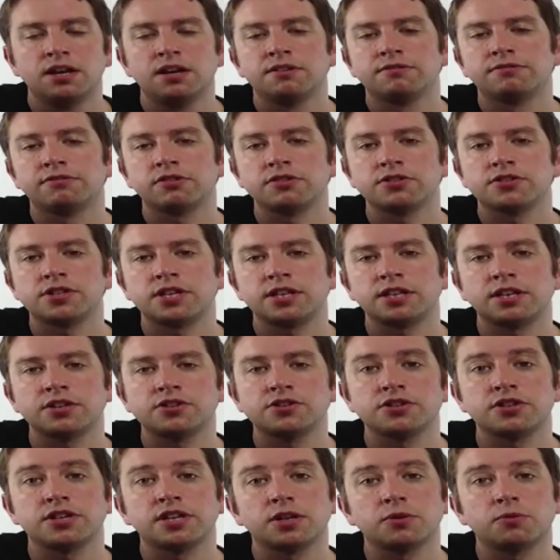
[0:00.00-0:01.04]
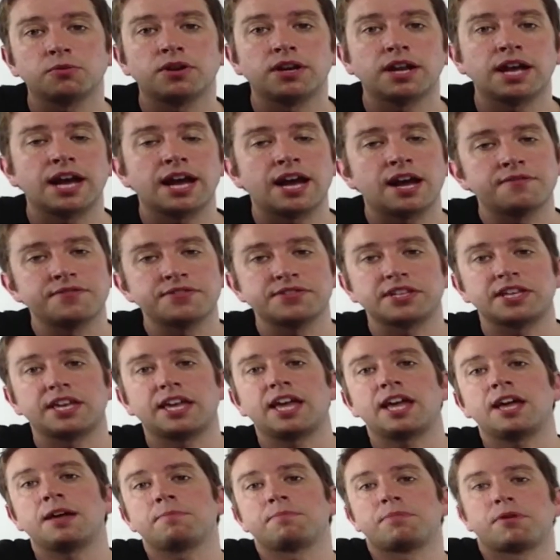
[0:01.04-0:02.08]
First thing that you're going to want to have is a
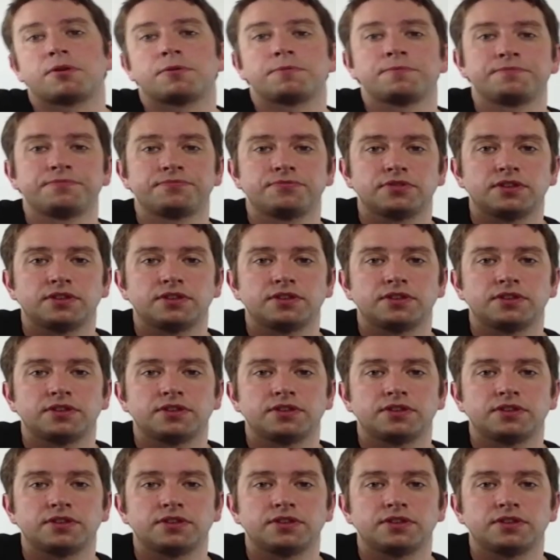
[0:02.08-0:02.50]
capo.